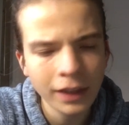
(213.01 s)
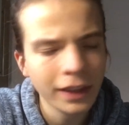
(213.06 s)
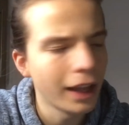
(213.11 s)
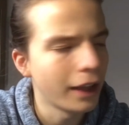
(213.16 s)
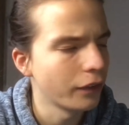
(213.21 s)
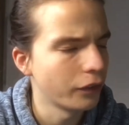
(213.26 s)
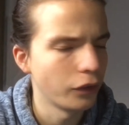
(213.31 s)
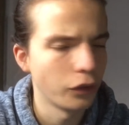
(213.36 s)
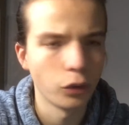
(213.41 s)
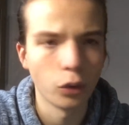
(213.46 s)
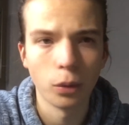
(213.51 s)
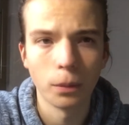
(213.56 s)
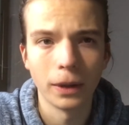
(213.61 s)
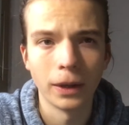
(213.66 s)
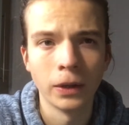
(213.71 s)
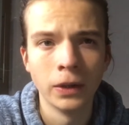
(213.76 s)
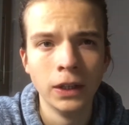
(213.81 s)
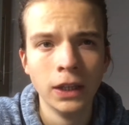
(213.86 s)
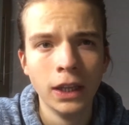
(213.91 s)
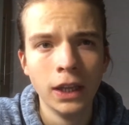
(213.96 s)
That's a
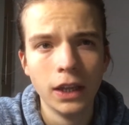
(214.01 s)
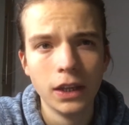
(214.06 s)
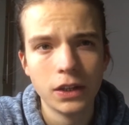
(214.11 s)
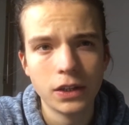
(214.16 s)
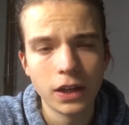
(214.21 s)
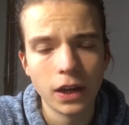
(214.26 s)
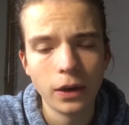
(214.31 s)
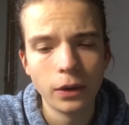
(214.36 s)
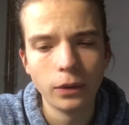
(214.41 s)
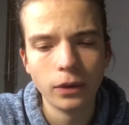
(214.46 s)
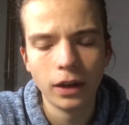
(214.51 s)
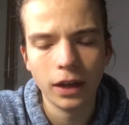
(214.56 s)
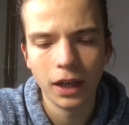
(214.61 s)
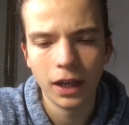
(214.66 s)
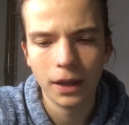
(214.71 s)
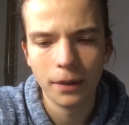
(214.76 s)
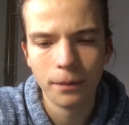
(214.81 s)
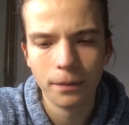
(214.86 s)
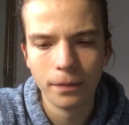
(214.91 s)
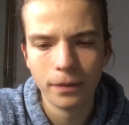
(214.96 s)
doorbell. So.
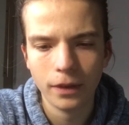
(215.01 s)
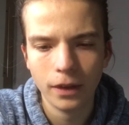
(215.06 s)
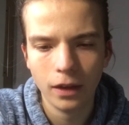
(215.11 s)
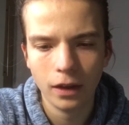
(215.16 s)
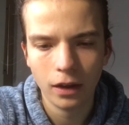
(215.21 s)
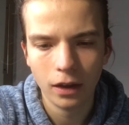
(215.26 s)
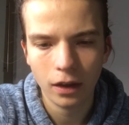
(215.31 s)
Um,